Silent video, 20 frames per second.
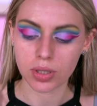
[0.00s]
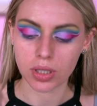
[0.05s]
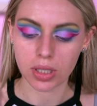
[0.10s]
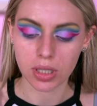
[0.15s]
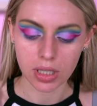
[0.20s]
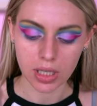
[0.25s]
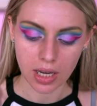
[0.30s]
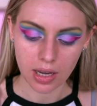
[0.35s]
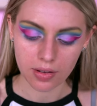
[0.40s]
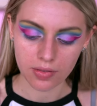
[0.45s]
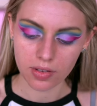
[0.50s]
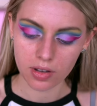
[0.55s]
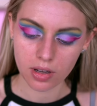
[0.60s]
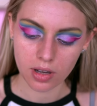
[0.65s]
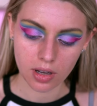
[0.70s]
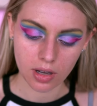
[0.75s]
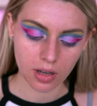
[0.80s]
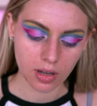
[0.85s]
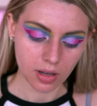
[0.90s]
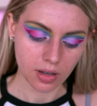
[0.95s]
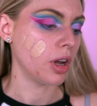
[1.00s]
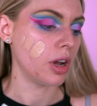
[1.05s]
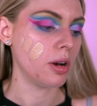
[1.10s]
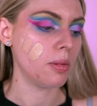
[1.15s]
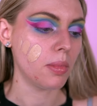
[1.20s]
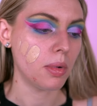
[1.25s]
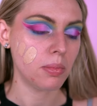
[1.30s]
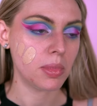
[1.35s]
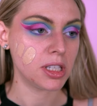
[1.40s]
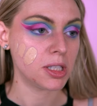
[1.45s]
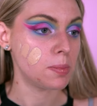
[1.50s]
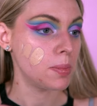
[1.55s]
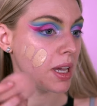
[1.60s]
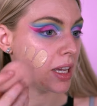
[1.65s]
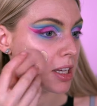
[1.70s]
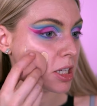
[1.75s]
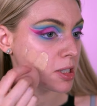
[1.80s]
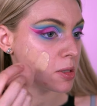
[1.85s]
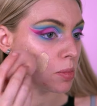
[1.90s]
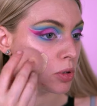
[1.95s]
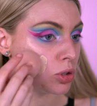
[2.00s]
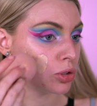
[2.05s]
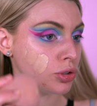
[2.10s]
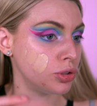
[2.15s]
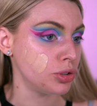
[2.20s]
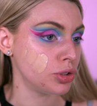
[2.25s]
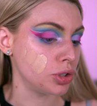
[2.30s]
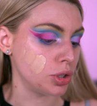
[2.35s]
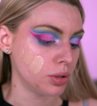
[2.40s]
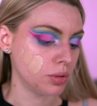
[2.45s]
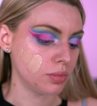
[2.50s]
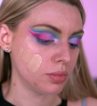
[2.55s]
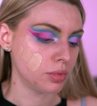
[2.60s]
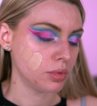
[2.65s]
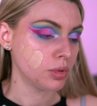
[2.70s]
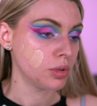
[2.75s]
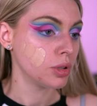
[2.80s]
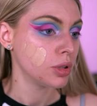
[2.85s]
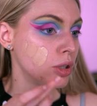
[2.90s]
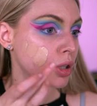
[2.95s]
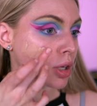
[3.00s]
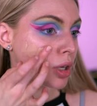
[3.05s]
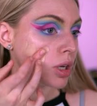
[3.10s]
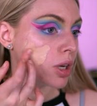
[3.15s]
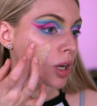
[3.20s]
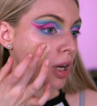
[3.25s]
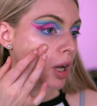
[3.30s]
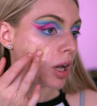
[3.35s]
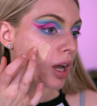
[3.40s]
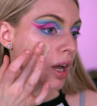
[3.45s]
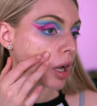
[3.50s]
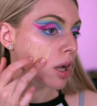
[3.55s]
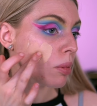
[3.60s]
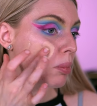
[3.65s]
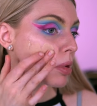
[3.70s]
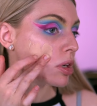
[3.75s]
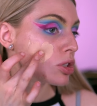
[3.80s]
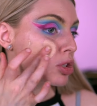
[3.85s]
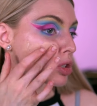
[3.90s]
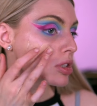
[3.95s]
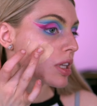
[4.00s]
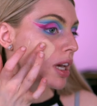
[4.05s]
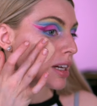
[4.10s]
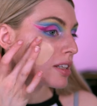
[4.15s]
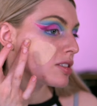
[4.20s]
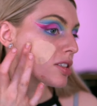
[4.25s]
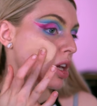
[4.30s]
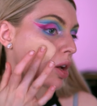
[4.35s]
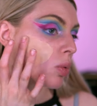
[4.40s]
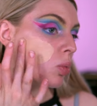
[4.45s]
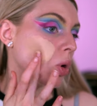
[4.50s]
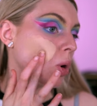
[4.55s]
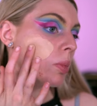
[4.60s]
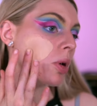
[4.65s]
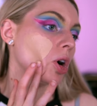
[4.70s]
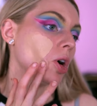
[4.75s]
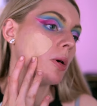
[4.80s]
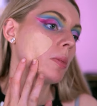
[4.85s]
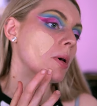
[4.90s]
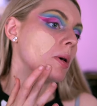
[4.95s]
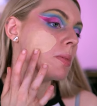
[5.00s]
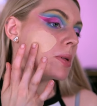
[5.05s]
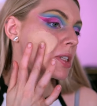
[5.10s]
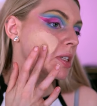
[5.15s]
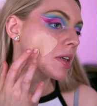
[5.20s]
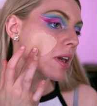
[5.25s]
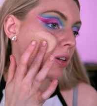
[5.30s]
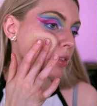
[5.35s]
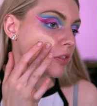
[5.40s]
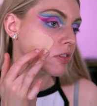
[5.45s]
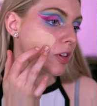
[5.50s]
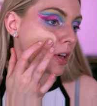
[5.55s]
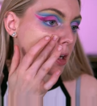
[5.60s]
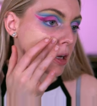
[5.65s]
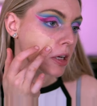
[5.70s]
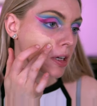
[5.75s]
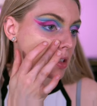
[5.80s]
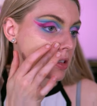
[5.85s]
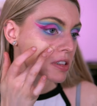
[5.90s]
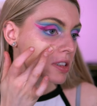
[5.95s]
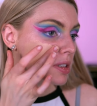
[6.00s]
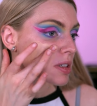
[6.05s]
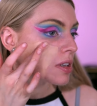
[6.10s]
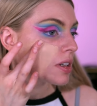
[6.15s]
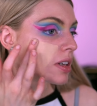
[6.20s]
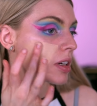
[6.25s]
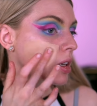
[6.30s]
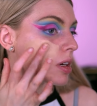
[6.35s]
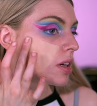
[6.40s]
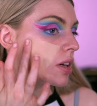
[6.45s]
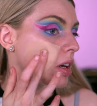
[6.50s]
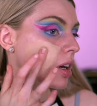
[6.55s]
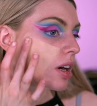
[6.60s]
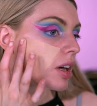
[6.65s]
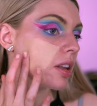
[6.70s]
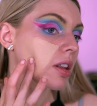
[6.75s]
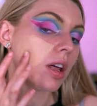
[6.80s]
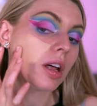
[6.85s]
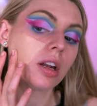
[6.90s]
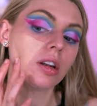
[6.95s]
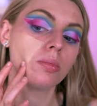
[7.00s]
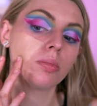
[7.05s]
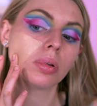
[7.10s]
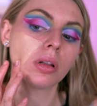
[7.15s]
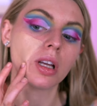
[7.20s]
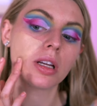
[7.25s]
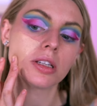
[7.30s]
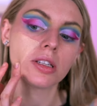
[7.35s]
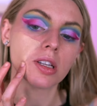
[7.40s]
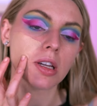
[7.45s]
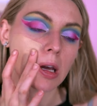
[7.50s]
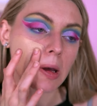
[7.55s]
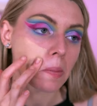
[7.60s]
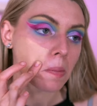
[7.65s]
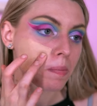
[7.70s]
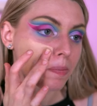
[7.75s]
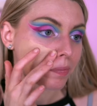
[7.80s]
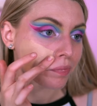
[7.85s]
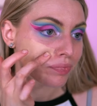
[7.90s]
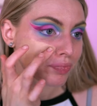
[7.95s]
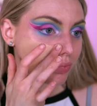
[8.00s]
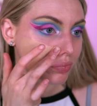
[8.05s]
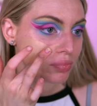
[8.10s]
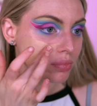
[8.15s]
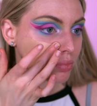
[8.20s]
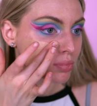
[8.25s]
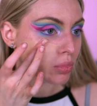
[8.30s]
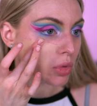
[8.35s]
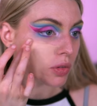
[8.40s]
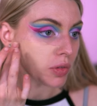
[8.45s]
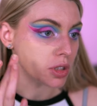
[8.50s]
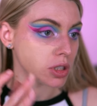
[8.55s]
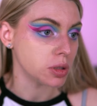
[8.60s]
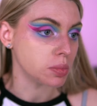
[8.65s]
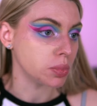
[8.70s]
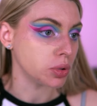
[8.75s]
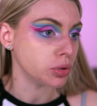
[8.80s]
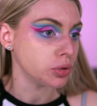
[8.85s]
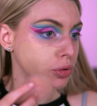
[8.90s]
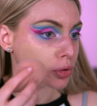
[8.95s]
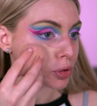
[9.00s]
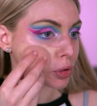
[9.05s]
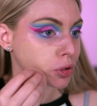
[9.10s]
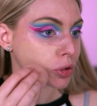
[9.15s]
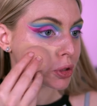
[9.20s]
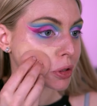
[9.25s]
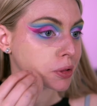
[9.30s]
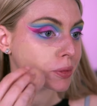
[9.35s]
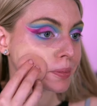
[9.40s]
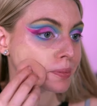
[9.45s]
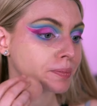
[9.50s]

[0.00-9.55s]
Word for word: together. Go in my Miss Piggy sponge. I just like to warm it up on my skin first and then blend it with a sponge.